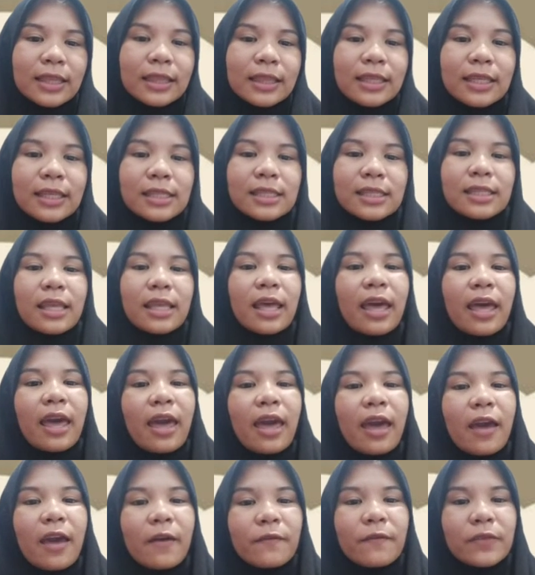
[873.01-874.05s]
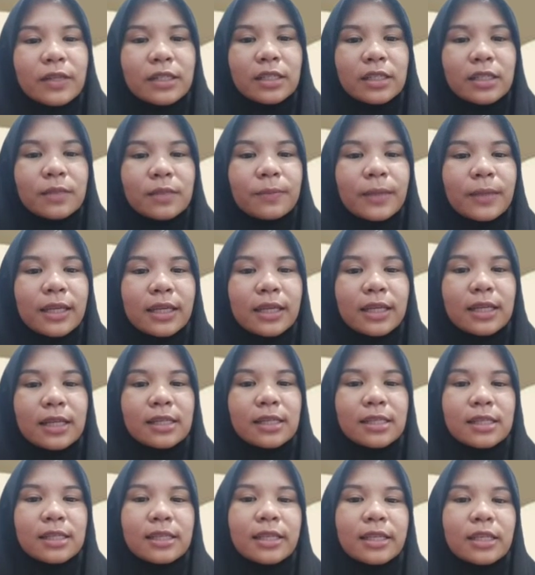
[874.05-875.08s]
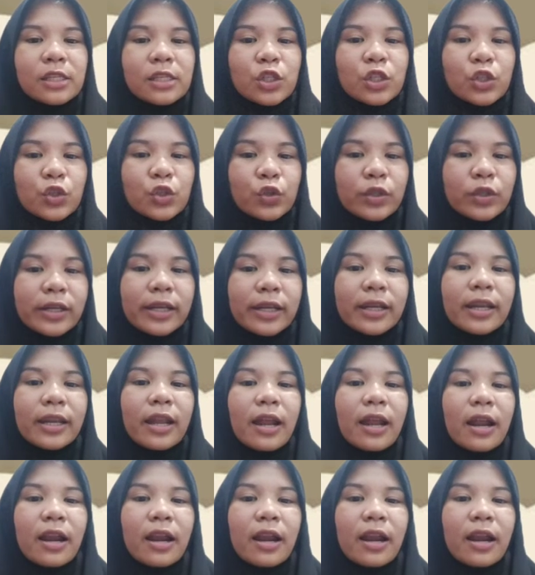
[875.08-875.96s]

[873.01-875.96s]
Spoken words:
This happens because the student